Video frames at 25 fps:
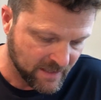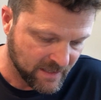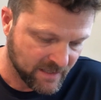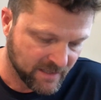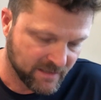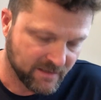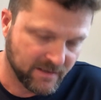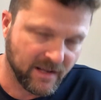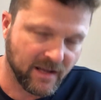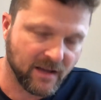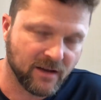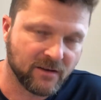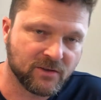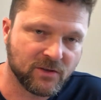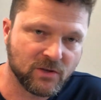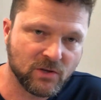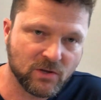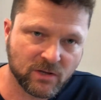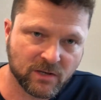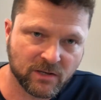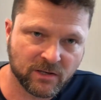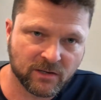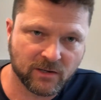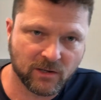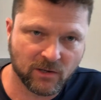Now you
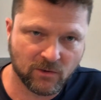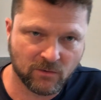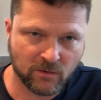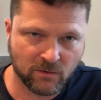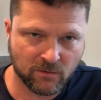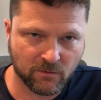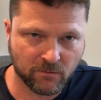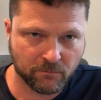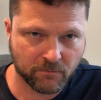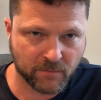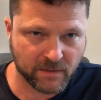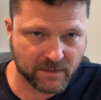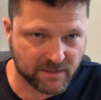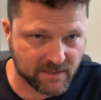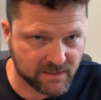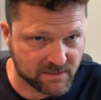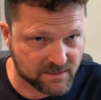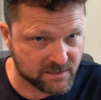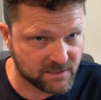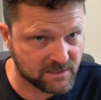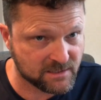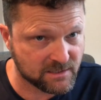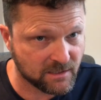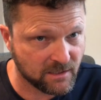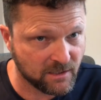can go on, but
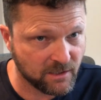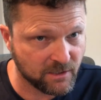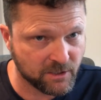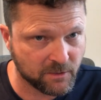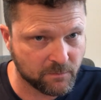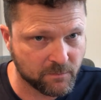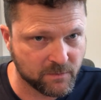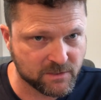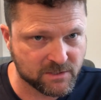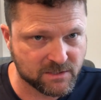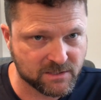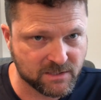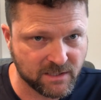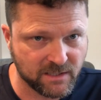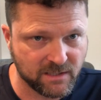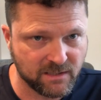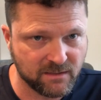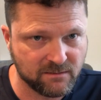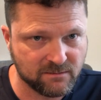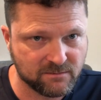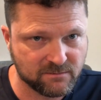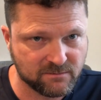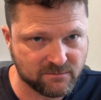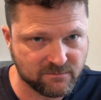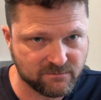this is 100%
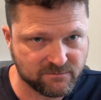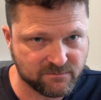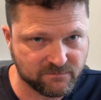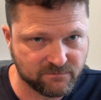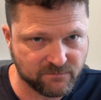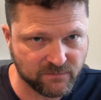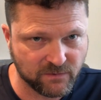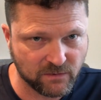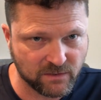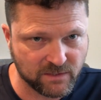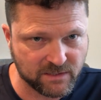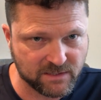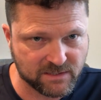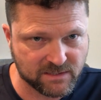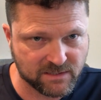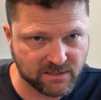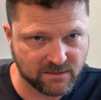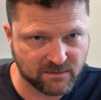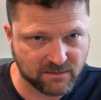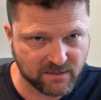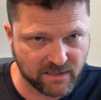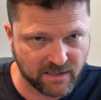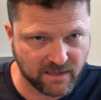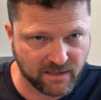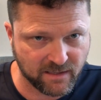fully
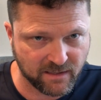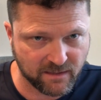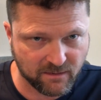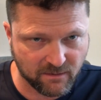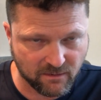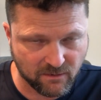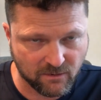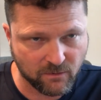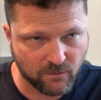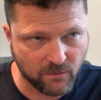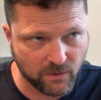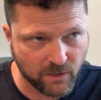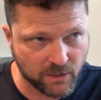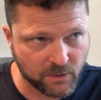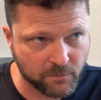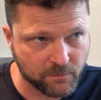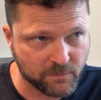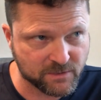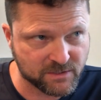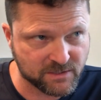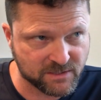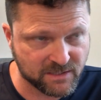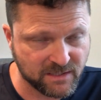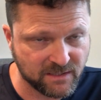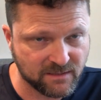synthetic, or
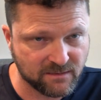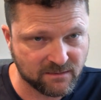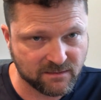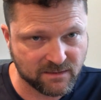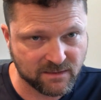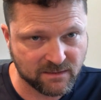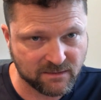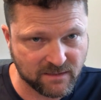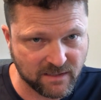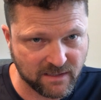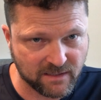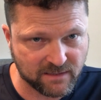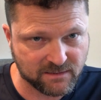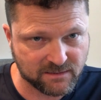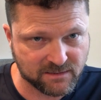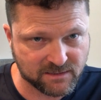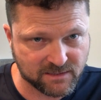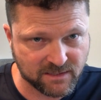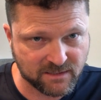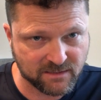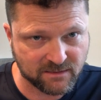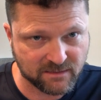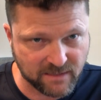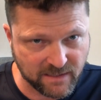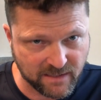100%
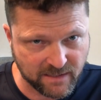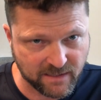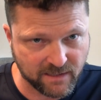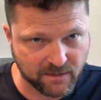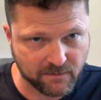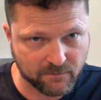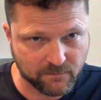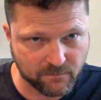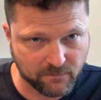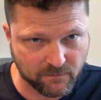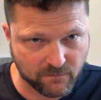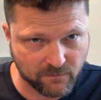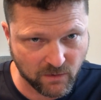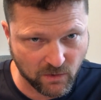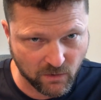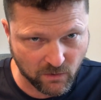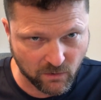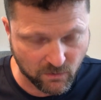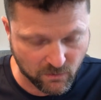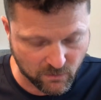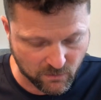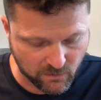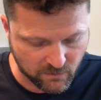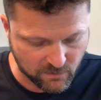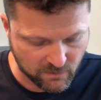synthetic
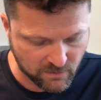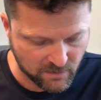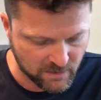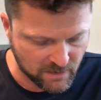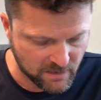oil.